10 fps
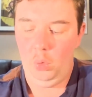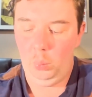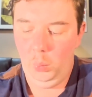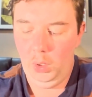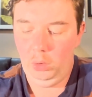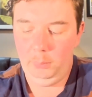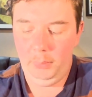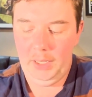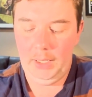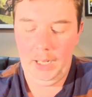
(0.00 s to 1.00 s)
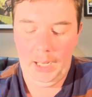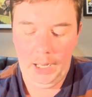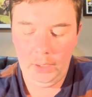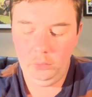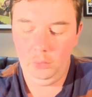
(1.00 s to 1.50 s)
will be
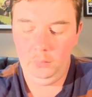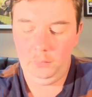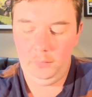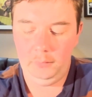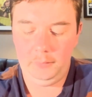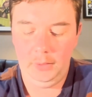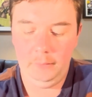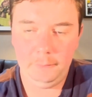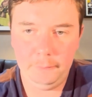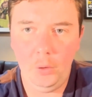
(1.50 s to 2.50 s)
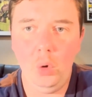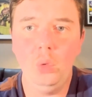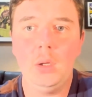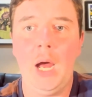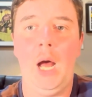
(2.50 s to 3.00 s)
150
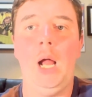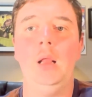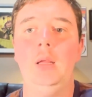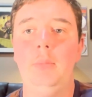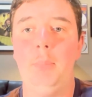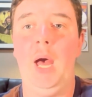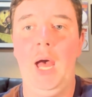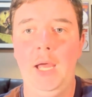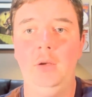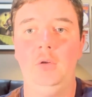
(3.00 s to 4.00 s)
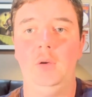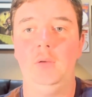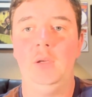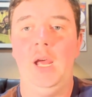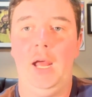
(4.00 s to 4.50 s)
full-color pages,